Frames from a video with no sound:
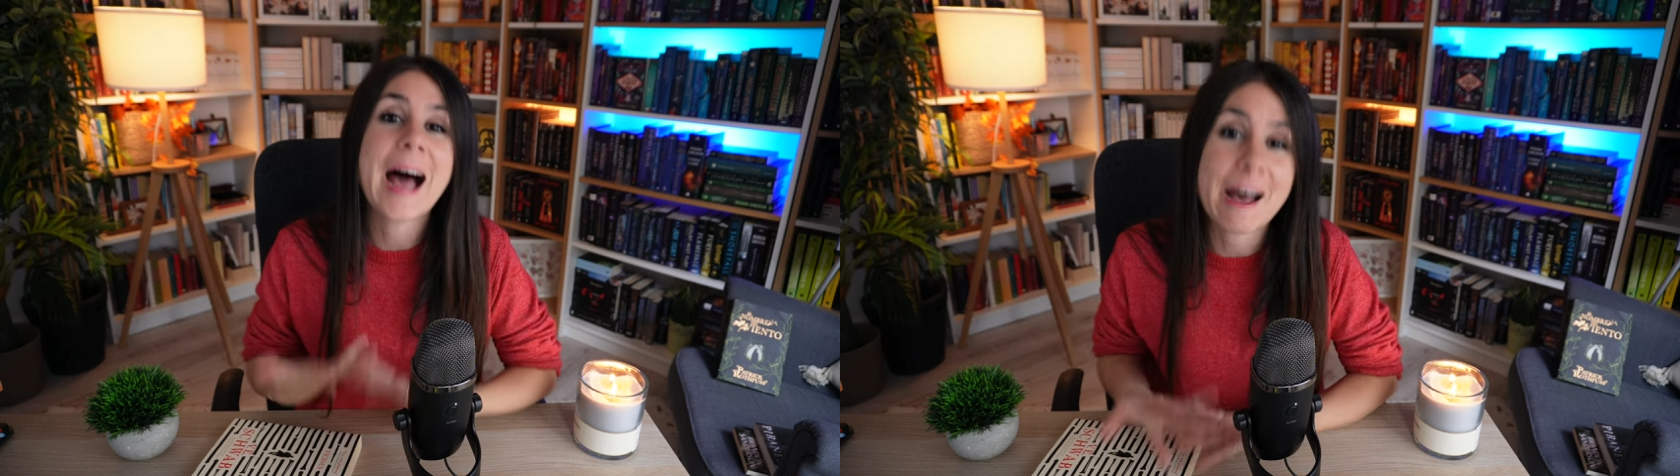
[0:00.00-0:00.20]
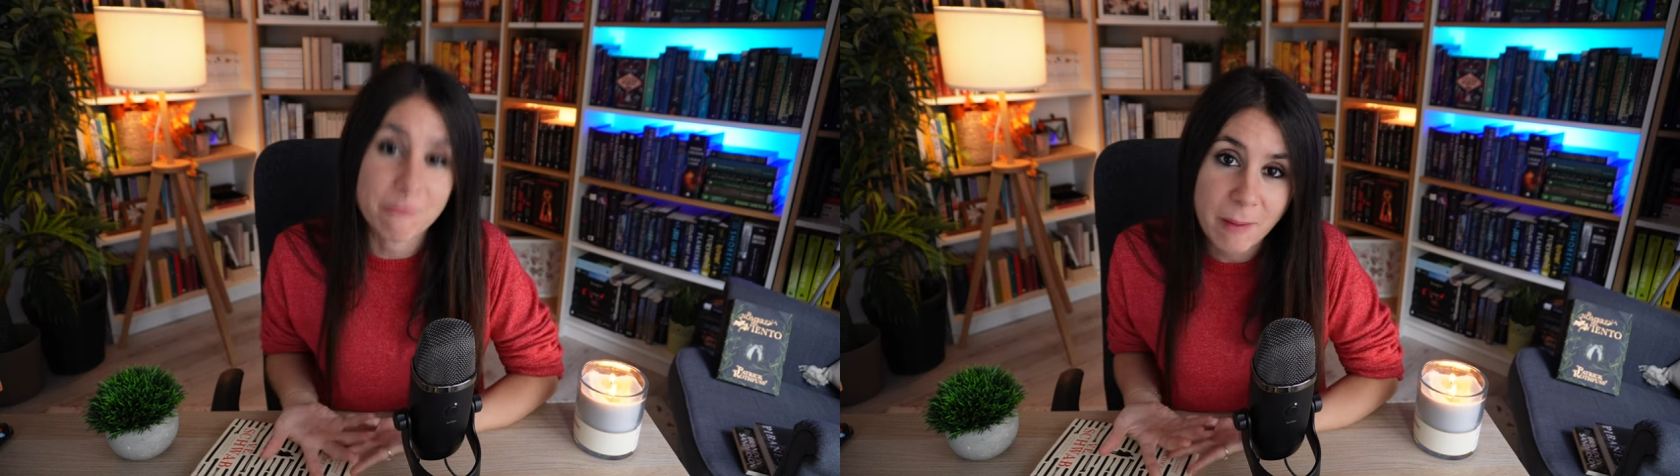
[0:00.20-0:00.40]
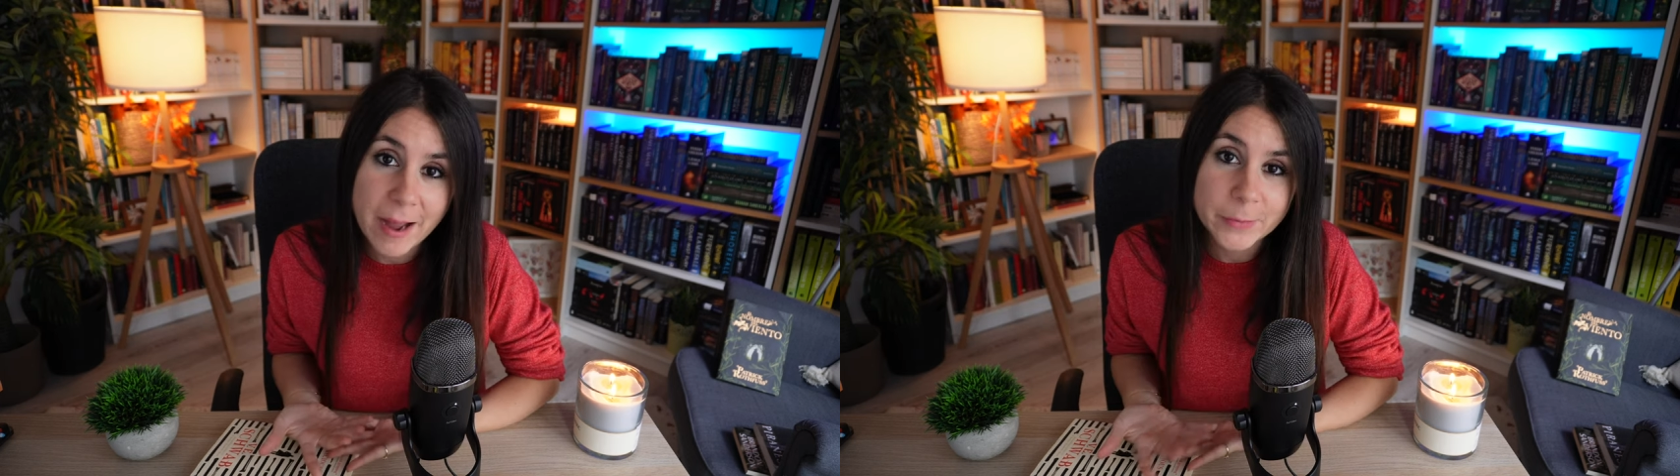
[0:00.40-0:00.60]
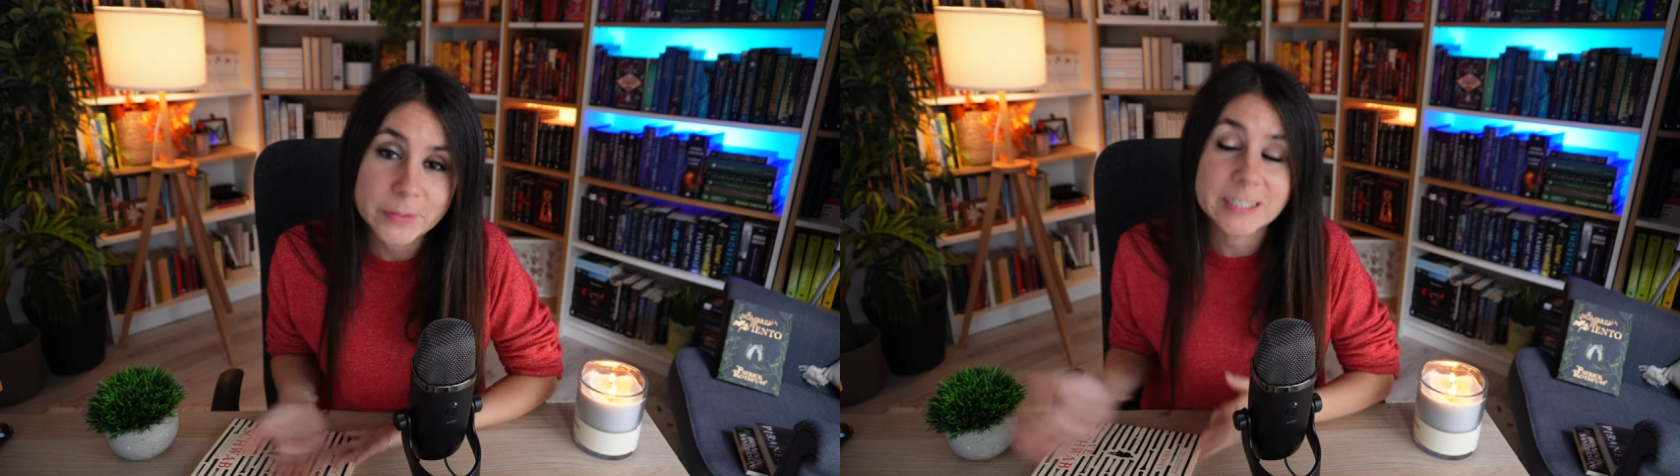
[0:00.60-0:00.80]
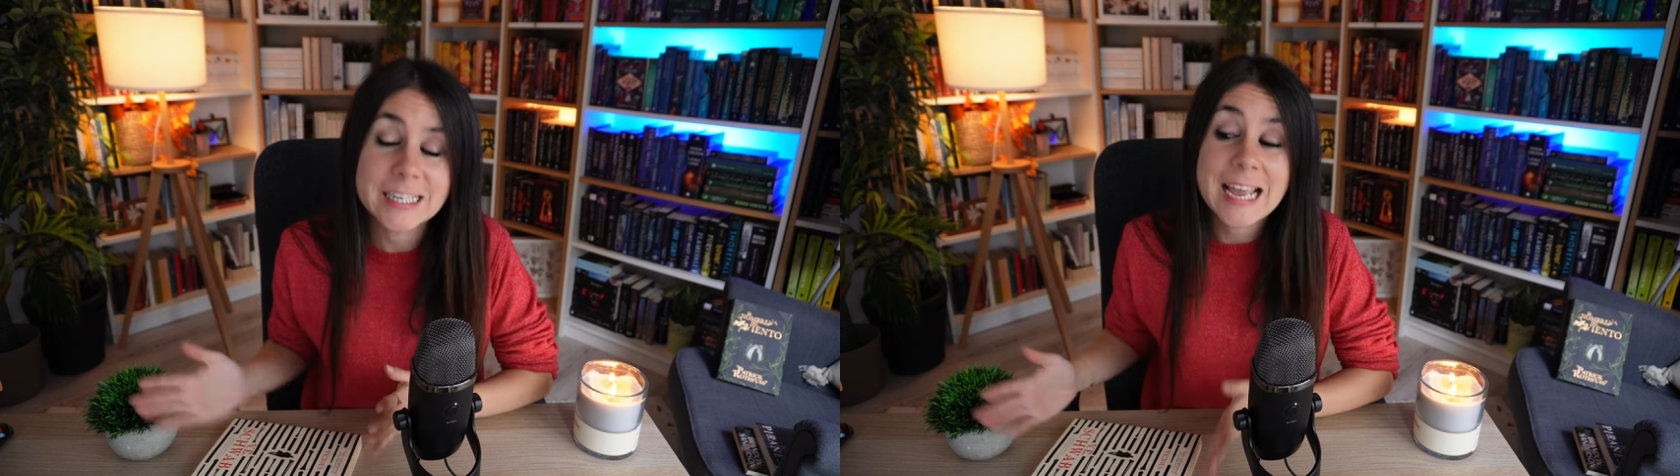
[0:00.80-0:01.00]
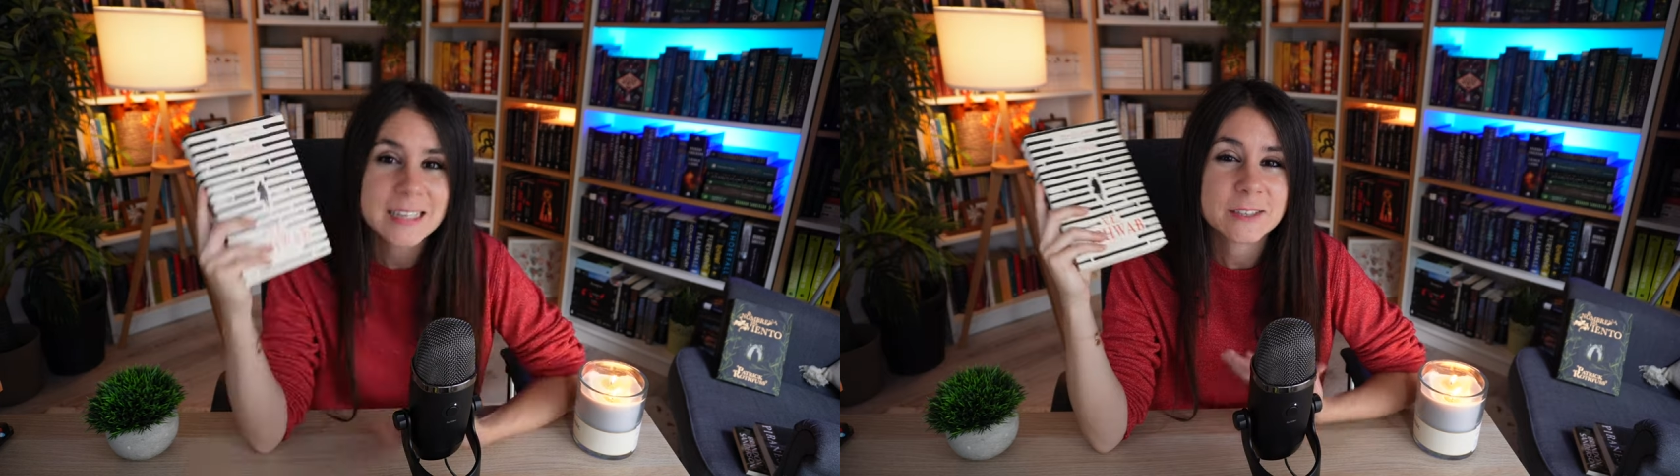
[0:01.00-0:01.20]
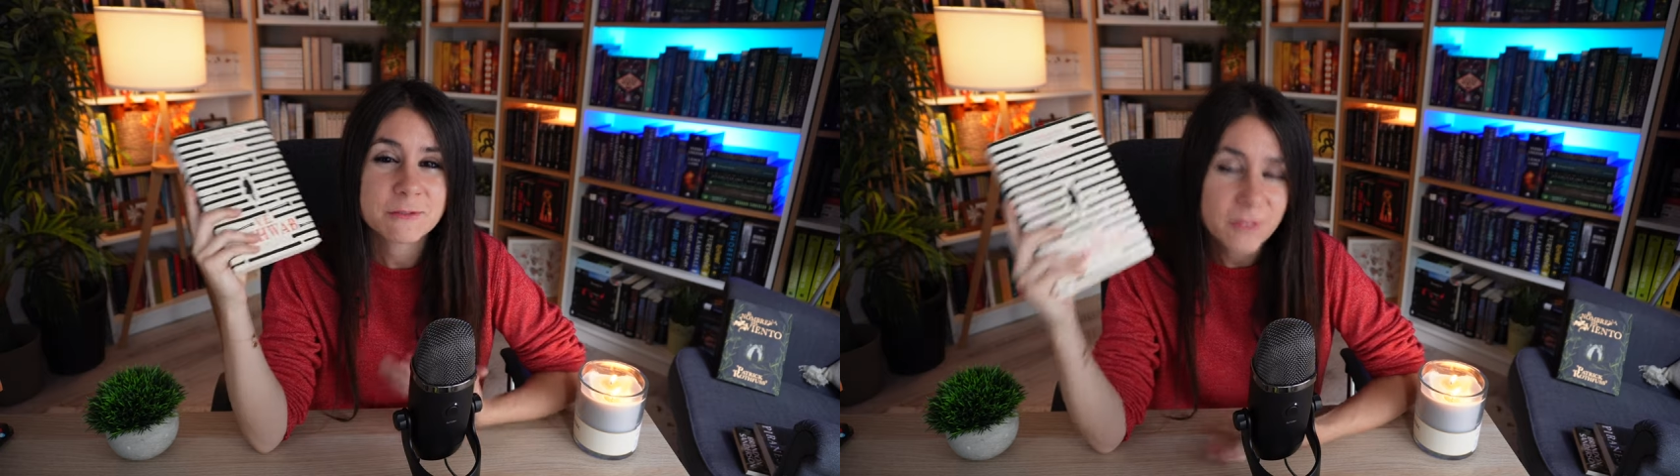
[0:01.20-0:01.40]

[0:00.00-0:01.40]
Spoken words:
have powers. It's a